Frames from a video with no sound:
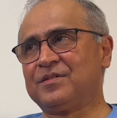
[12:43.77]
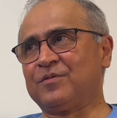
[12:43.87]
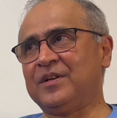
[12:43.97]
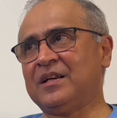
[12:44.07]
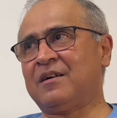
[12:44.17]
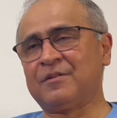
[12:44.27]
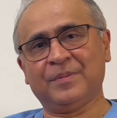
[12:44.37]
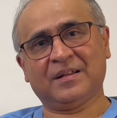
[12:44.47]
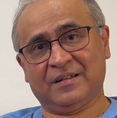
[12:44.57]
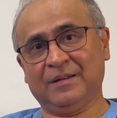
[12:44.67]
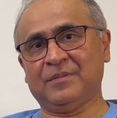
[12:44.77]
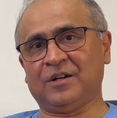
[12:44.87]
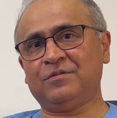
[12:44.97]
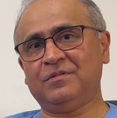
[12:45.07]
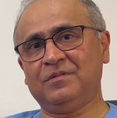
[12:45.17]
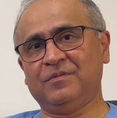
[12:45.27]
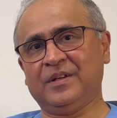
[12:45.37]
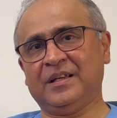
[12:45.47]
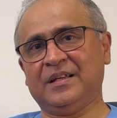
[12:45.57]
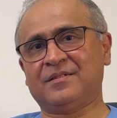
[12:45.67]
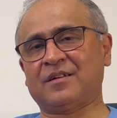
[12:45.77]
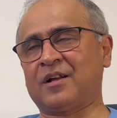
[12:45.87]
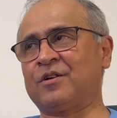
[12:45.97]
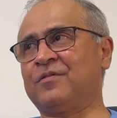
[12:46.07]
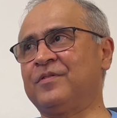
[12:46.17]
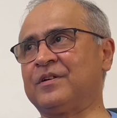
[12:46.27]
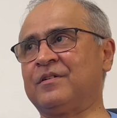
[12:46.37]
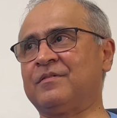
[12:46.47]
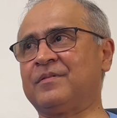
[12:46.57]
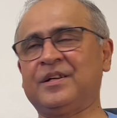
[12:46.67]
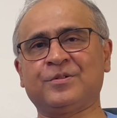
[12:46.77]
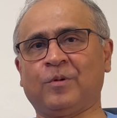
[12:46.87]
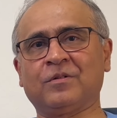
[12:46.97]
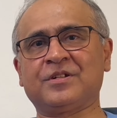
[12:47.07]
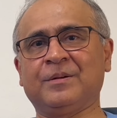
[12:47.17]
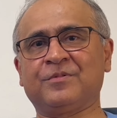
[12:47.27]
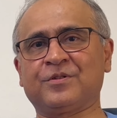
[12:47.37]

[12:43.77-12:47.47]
So we are a big team now. We started off with a very small team.